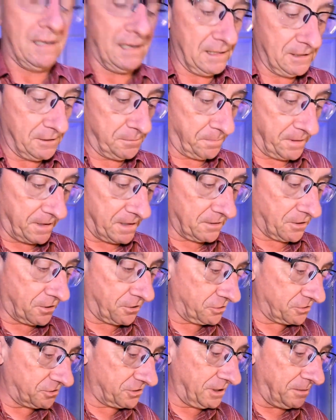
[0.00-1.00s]
a nice bit of
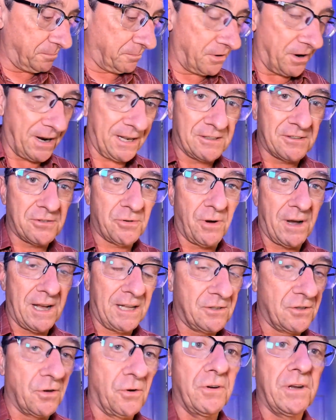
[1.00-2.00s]
crusty bread to
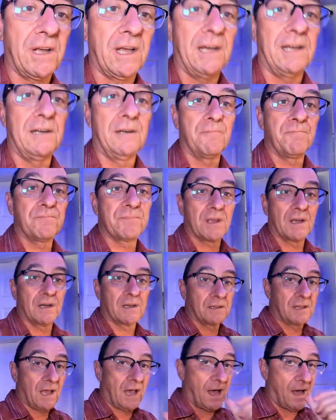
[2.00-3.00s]
uh, dunk in,
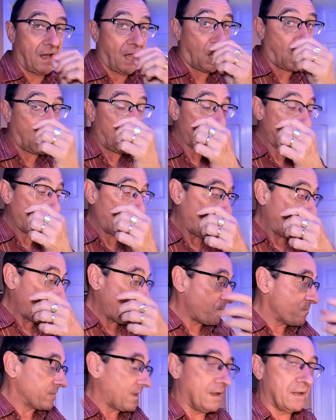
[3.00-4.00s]
and uh,
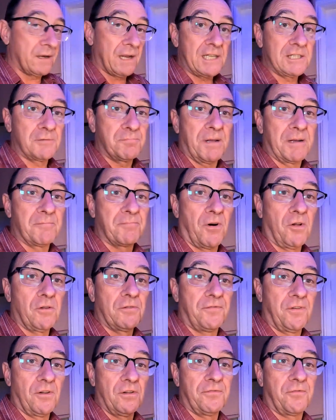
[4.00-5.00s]
a nice big
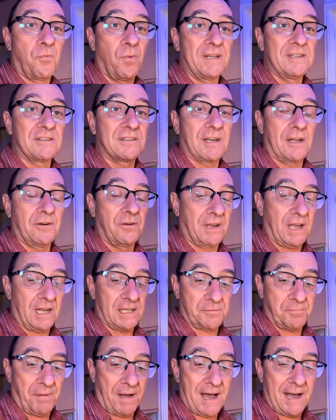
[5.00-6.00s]
bowl full for when Sandra
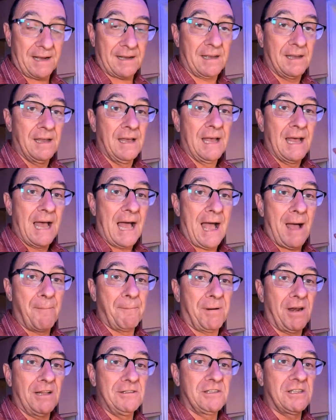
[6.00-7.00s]
gets back.
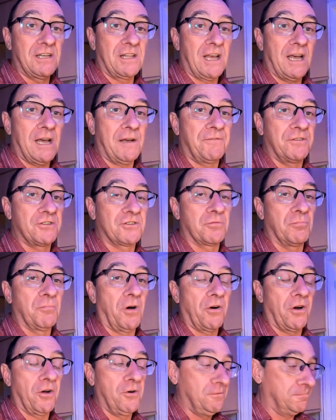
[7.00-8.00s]
And plenty there for
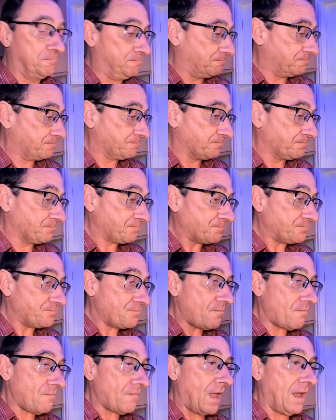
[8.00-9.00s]
tomorrow,
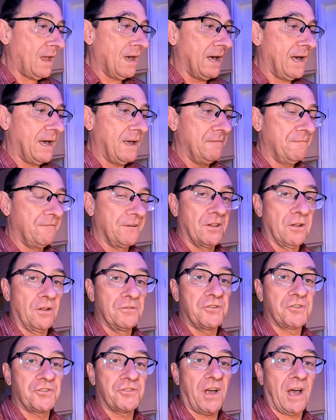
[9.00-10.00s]
um, for
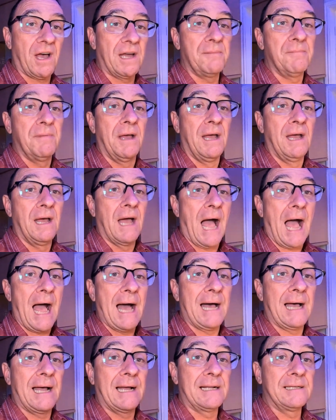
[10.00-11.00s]
lunchtime,
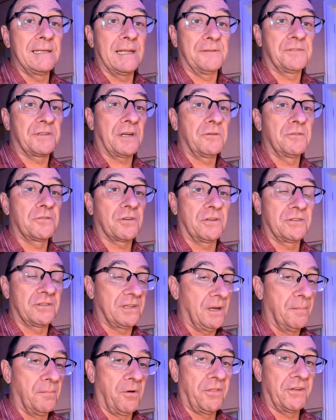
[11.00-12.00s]
and if Sandra's going
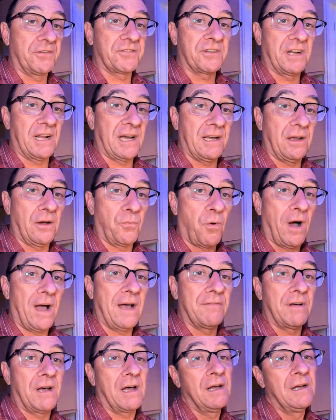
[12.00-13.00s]
to see her mother tonight or
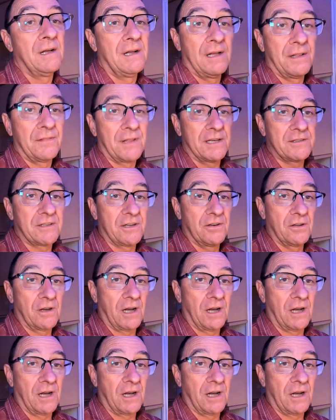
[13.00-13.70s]
whatever, there's, the,